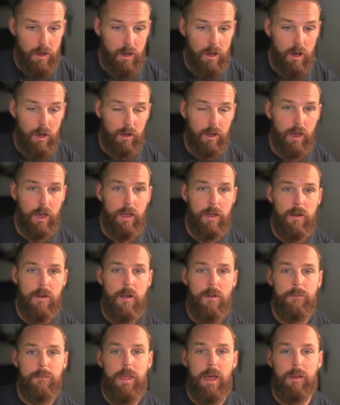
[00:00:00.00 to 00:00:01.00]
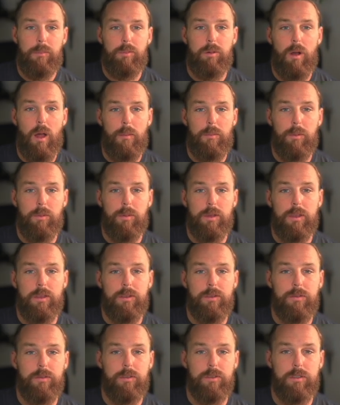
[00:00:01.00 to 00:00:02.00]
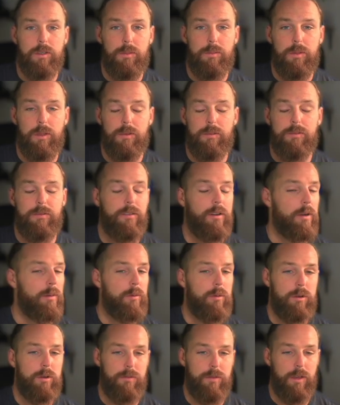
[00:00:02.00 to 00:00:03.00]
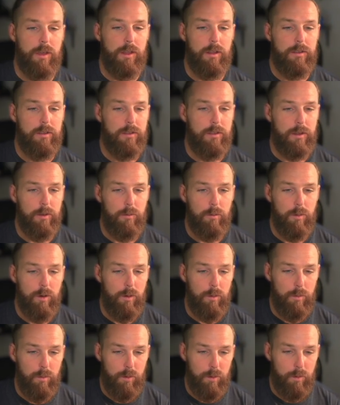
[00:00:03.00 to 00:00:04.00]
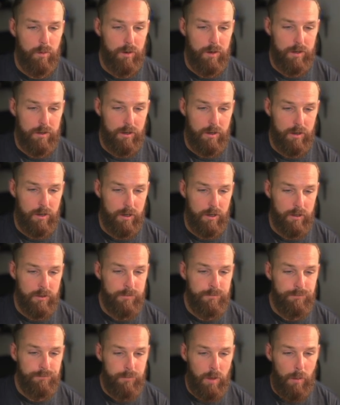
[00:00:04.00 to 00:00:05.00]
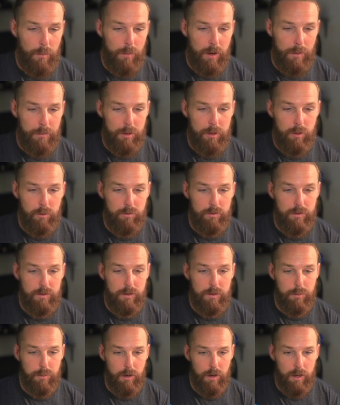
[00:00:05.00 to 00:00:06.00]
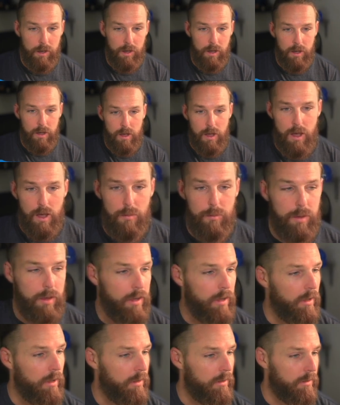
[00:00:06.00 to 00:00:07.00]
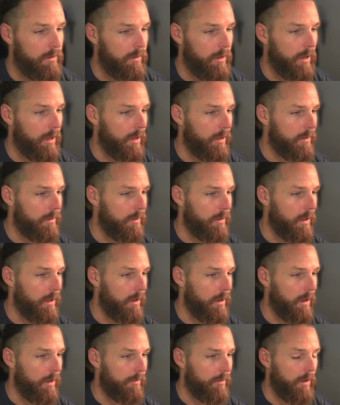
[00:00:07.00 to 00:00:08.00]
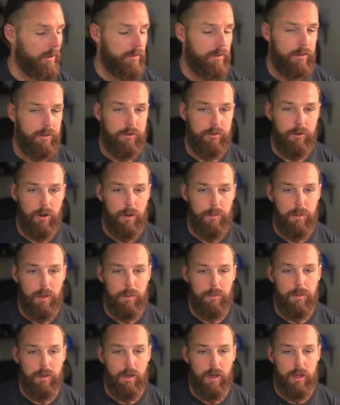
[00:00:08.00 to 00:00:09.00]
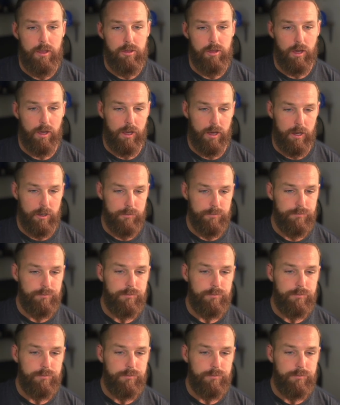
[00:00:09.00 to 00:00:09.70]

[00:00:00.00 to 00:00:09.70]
Okay, that probably is for something far more advanced than what we're working on here, but I've been using debug because like I said, I've got this Stripe API checkout